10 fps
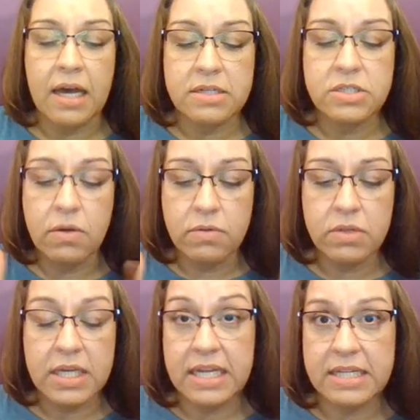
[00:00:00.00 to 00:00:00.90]
don't
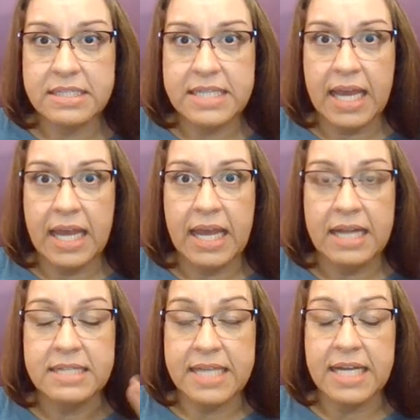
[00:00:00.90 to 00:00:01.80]
look at it say
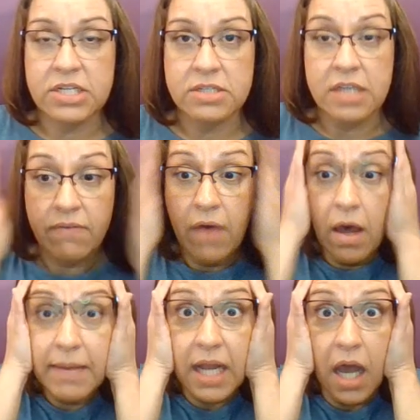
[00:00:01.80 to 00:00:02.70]
to yourself,
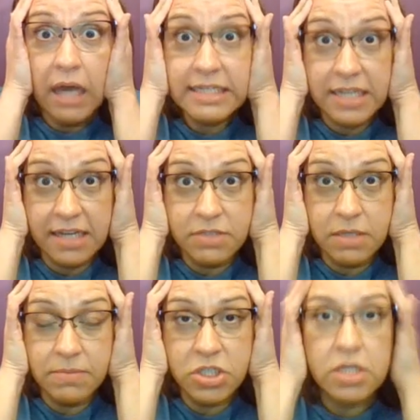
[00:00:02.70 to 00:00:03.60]
"Oh my gosh, I have so
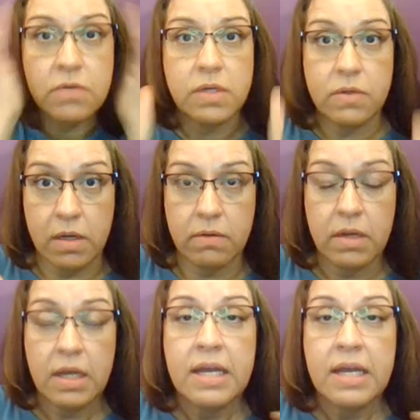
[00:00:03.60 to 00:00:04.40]
much to do." You don't.